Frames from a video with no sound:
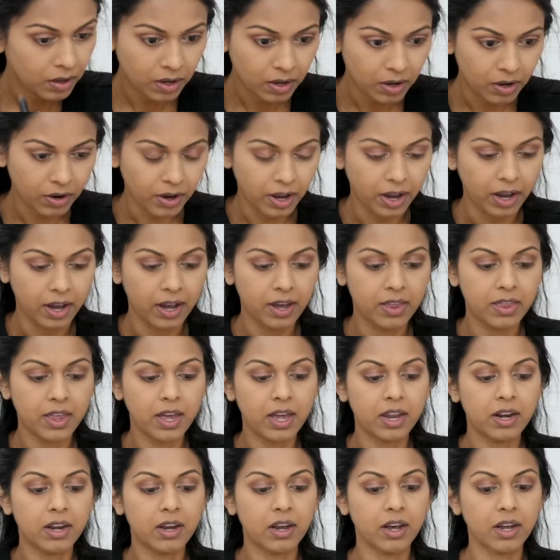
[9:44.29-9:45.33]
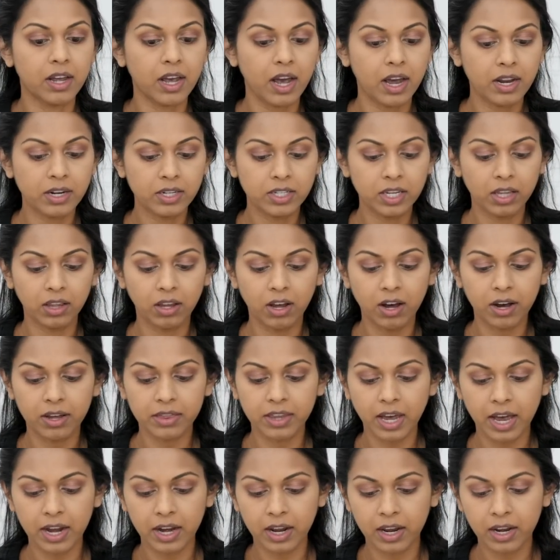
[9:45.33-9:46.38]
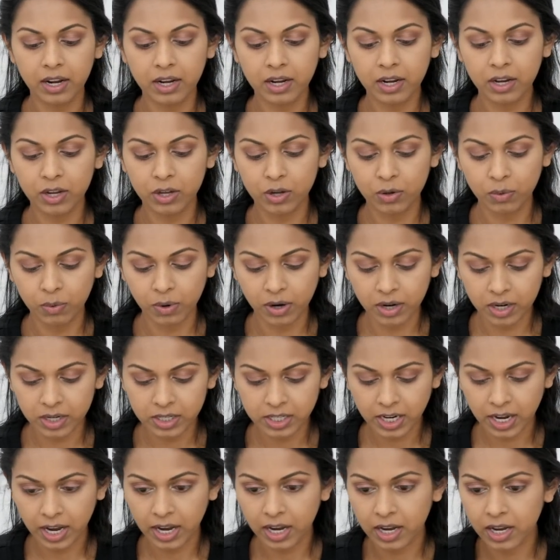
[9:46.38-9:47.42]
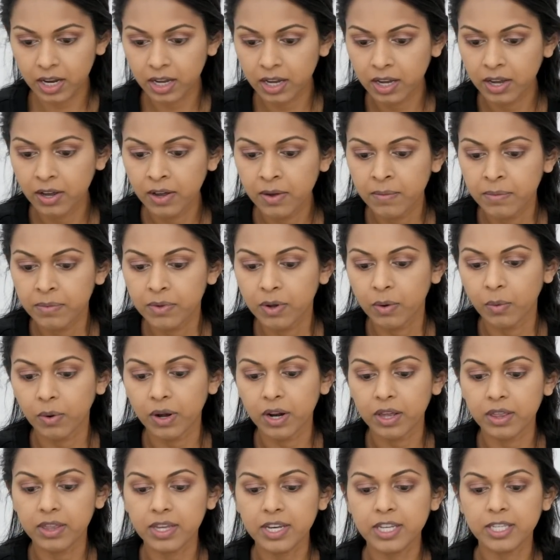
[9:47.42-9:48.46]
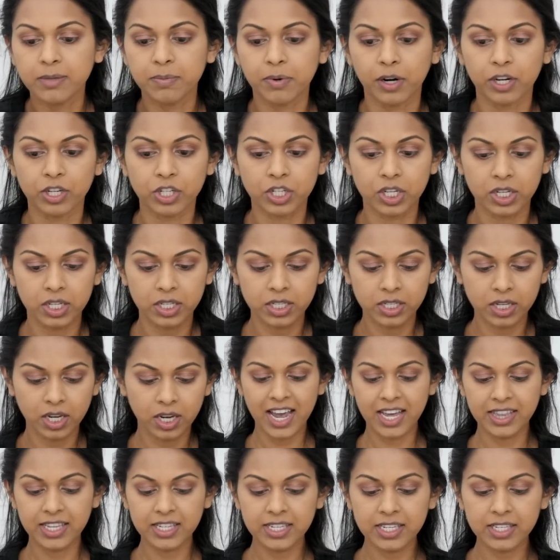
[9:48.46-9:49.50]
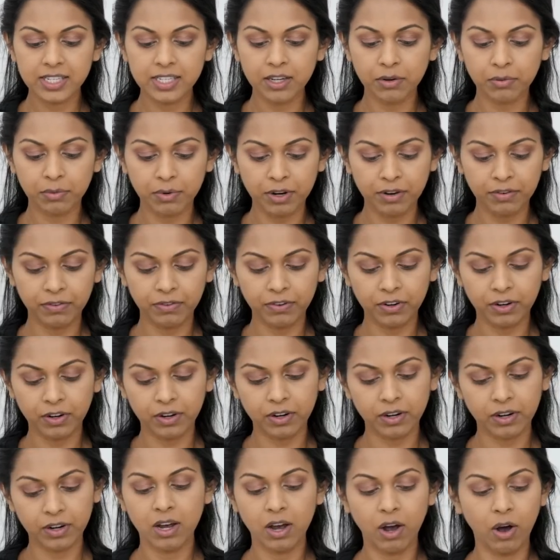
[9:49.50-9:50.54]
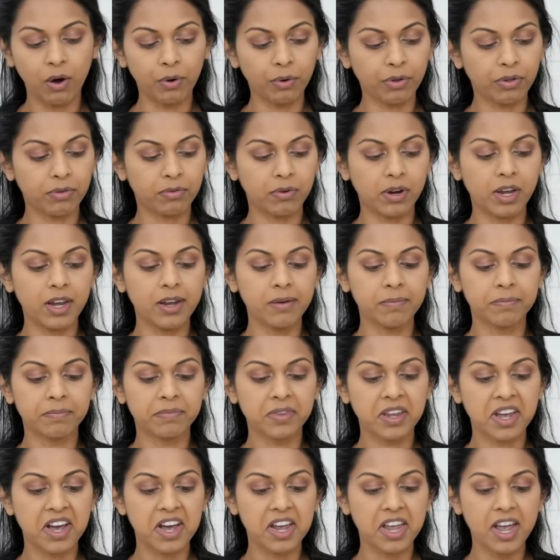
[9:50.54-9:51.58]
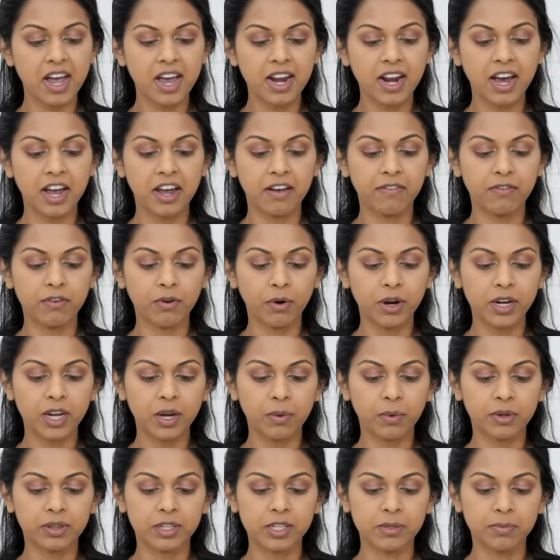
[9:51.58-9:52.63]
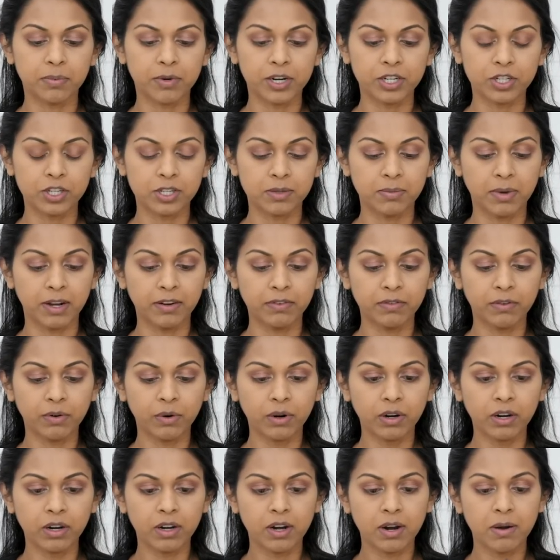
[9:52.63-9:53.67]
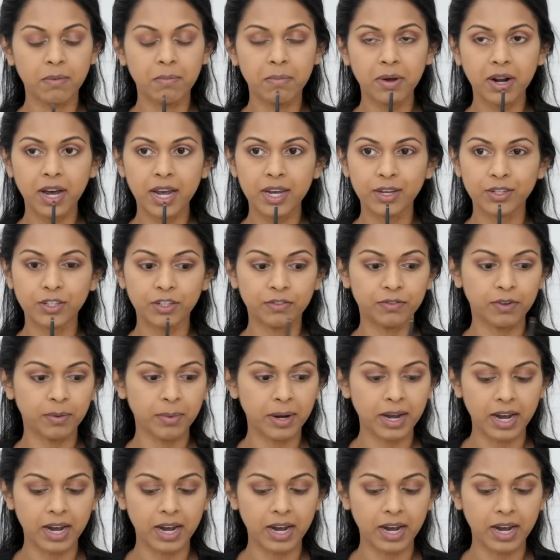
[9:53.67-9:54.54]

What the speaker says: Okay, and then again, to lock that in, you wanna take one of these brushes. This is the Reefer 03. Again, I have no idea what this brush is meant for, but I use it for my